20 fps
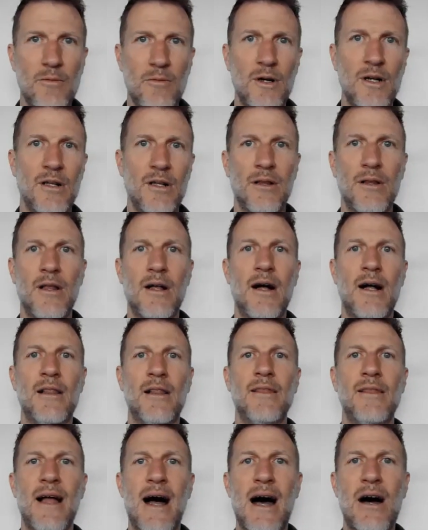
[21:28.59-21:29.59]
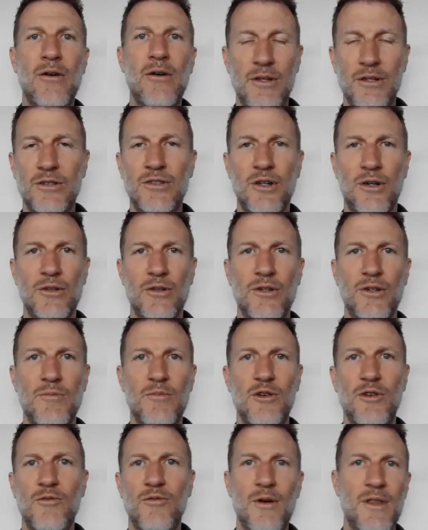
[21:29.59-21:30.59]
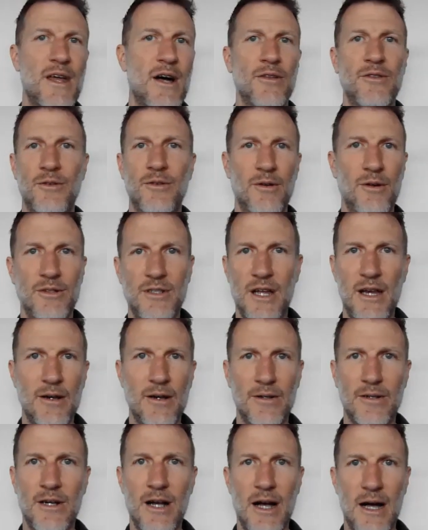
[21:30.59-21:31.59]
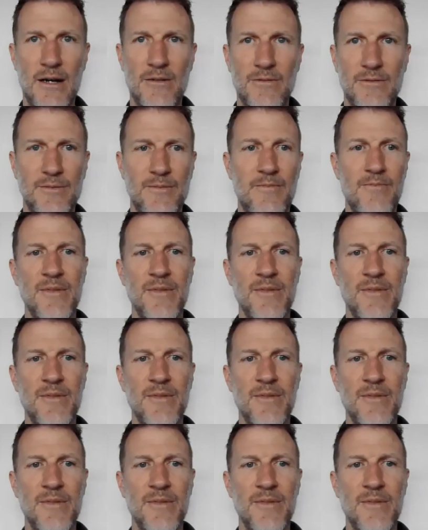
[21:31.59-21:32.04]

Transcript: will allow the shoulder to move without the rotator cuff.